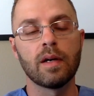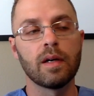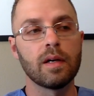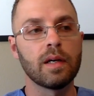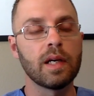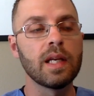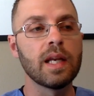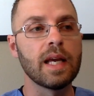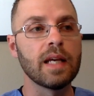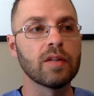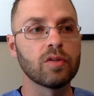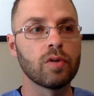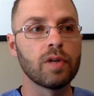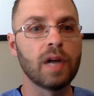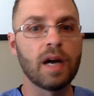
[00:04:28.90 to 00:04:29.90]
uh, in
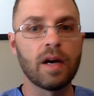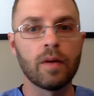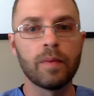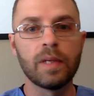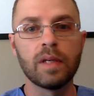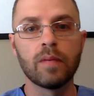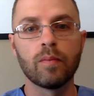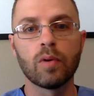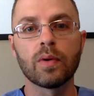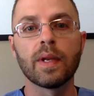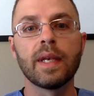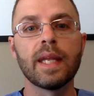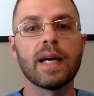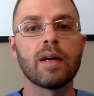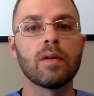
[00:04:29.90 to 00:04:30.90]
estradiol being
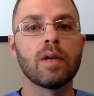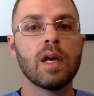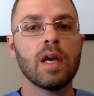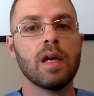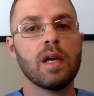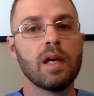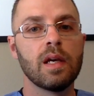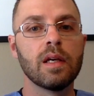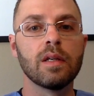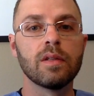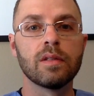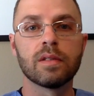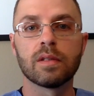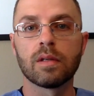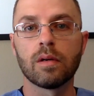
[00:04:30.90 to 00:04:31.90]
broken down is
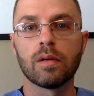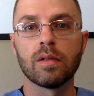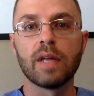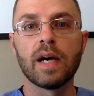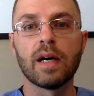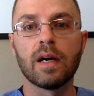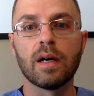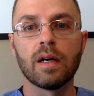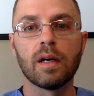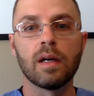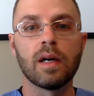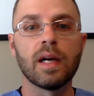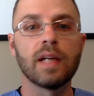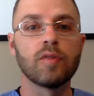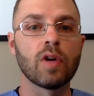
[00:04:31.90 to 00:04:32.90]
called uh, uh,
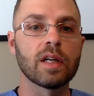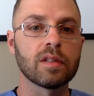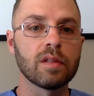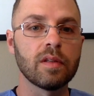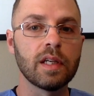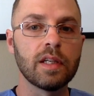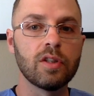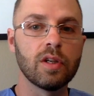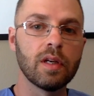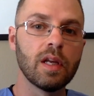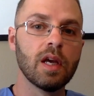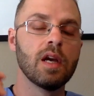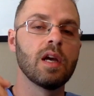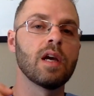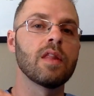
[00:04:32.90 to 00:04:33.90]
hydroxylation,
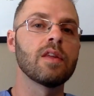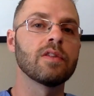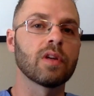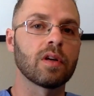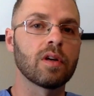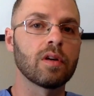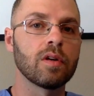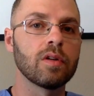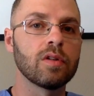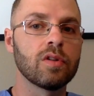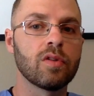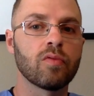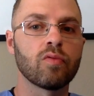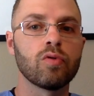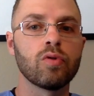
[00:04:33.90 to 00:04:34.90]
and this occurs
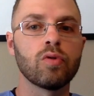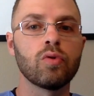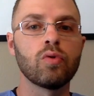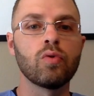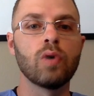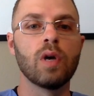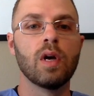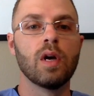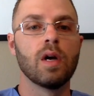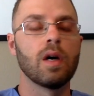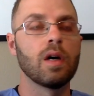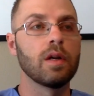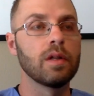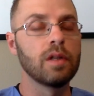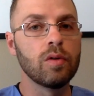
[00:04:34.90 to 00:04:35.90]
through
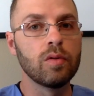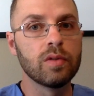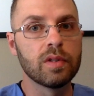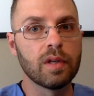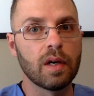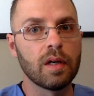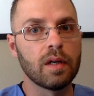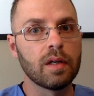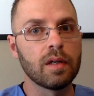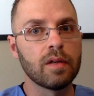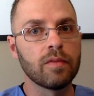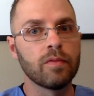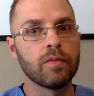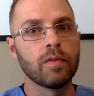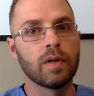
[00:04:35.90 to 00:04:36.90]
Uh, the use
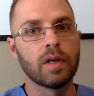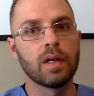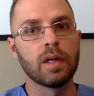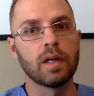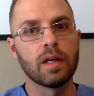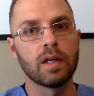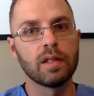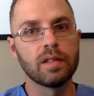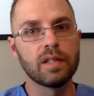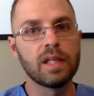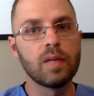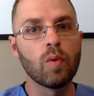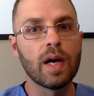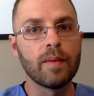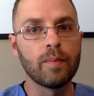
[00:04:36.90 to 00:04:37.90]
of uh, C
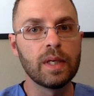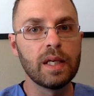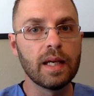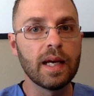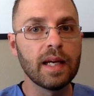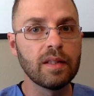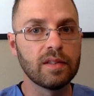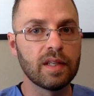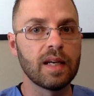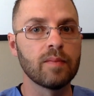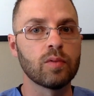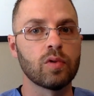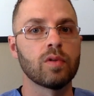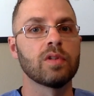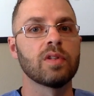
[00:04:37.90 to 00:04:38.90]
Y P
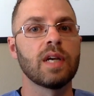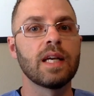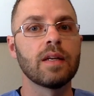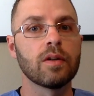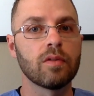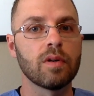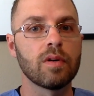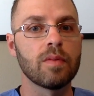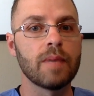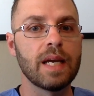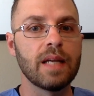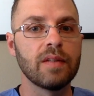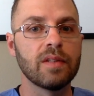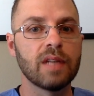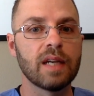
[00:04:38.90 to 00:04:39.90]
enzymes or cytochrome
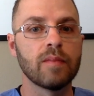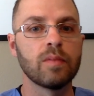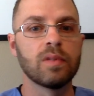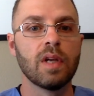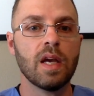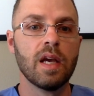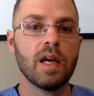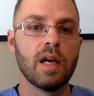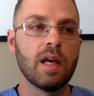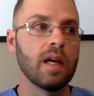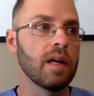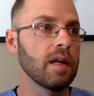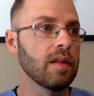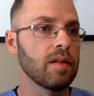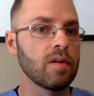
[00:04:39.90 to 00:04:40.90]
enzymes.
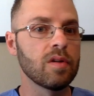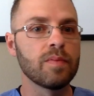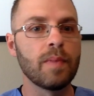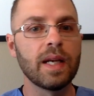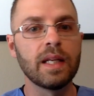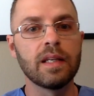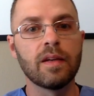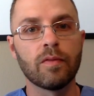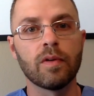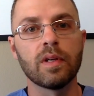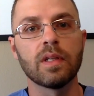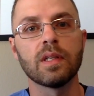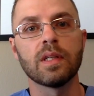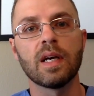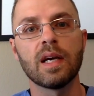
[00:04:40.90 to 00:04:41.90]
And there's many
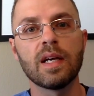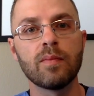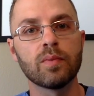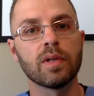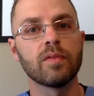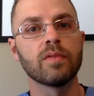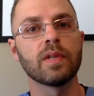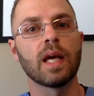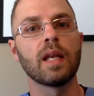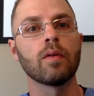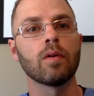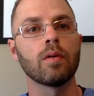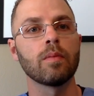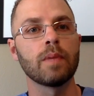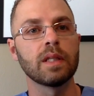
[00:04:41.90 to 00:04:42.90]
different types of
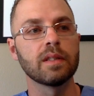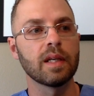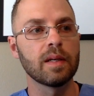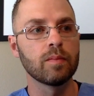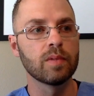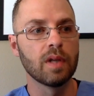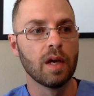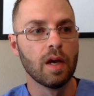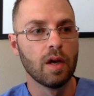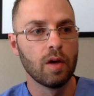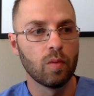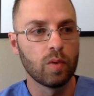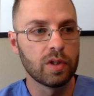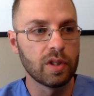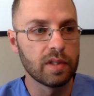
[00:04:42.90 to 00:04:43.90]
cytochrome enzymes,
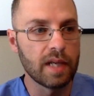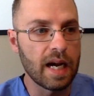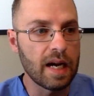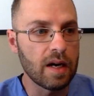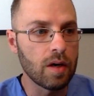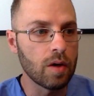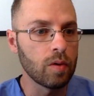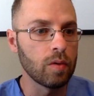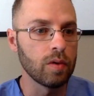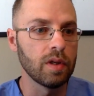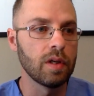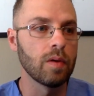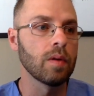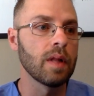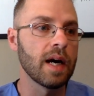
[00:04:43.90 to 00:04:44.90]
which is how
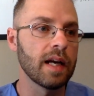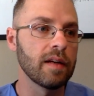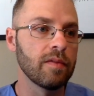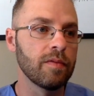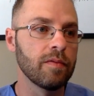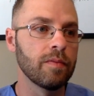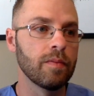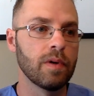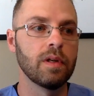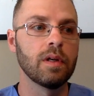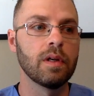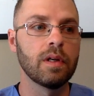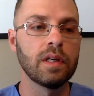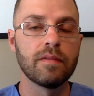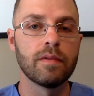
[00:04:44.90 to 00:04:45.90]
you know a lot of
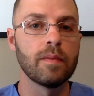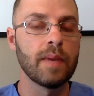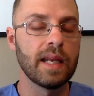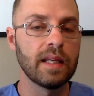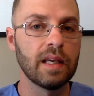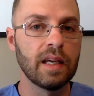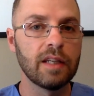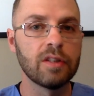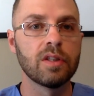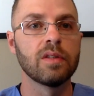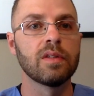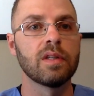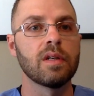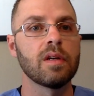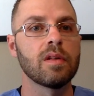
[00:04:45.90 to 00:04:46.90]
uh, even
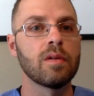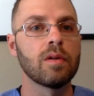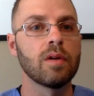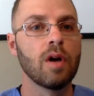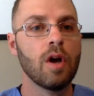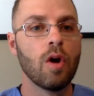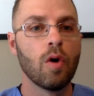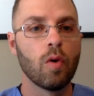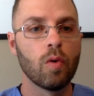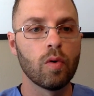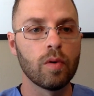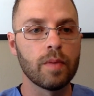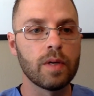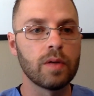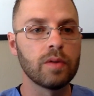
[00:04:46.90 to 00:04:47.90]
medications and other
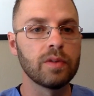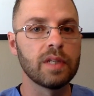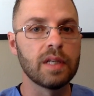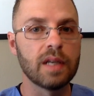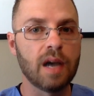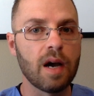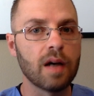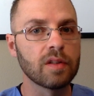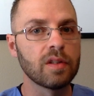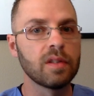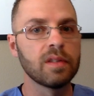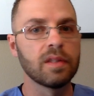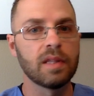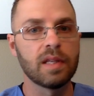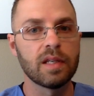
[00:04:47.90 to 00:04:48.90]
hormones and
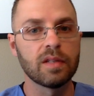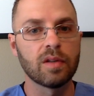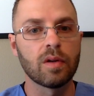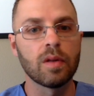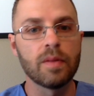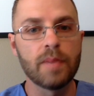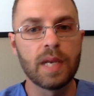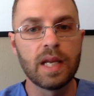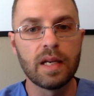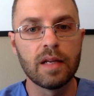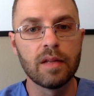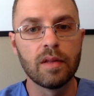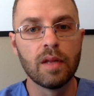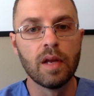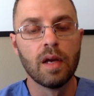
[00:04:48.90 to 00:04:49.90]
toxins and things are
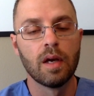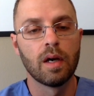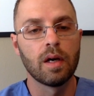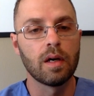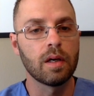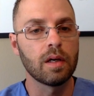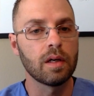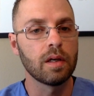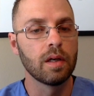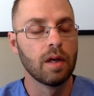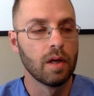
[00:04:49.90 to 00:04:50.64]
eliminated uh,